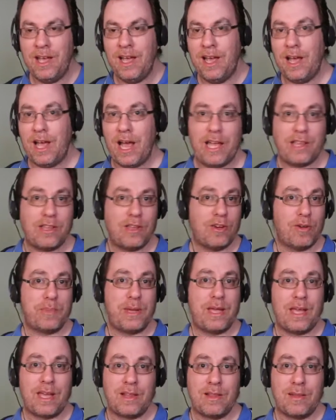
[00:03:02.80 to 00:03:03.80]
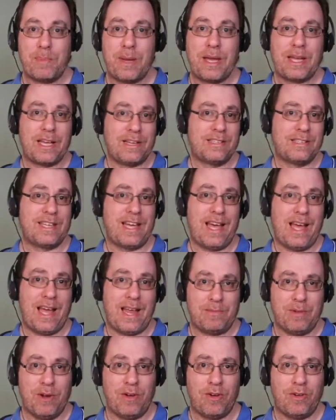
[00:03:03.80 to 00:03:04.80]
And you're not being the begging sad,
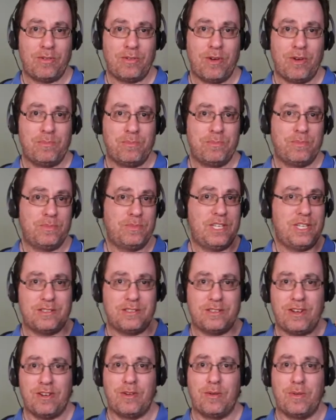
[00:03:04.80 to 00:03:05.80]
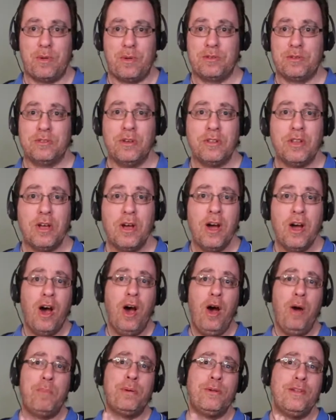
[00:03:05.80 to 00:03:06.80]
just horrible person. Not the,
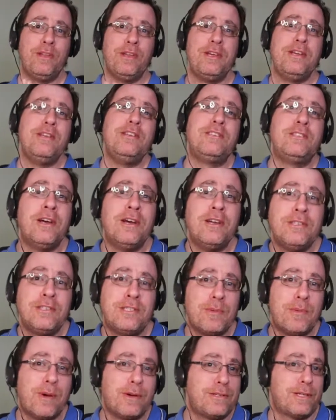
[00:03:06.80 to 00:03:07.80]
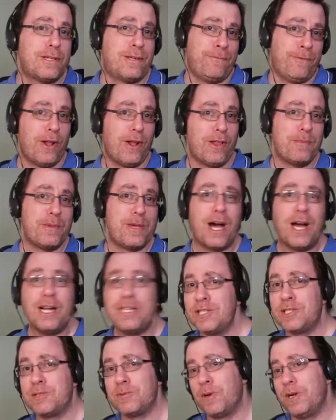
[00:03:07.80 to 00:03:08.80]
oh please, someone just follow me. I
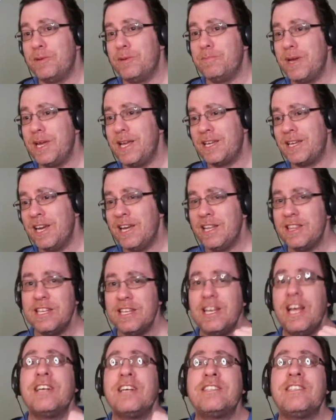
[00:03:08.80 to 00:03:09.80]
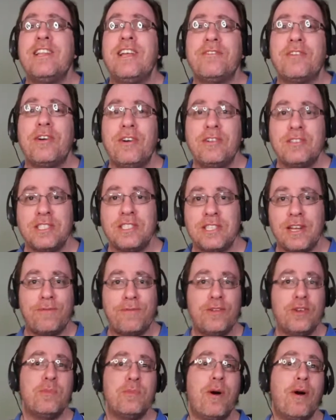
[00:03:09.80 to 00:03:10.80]
just want to make the next level, just a
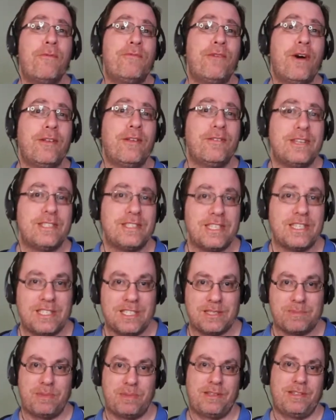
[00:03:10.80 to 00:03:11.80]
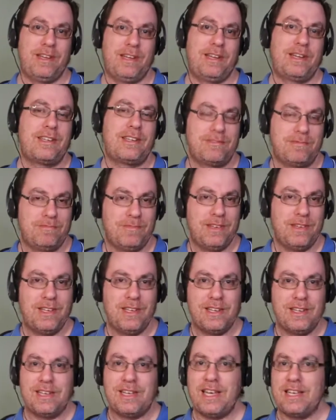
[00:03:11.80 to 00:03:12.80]
few more followers. It's just pathetic.
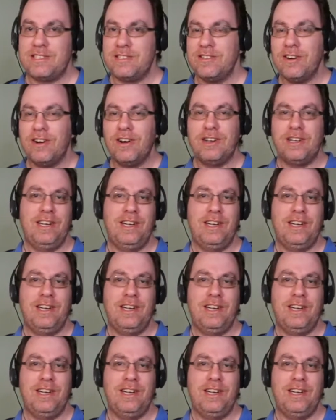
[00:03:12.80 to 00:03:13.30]
It's not,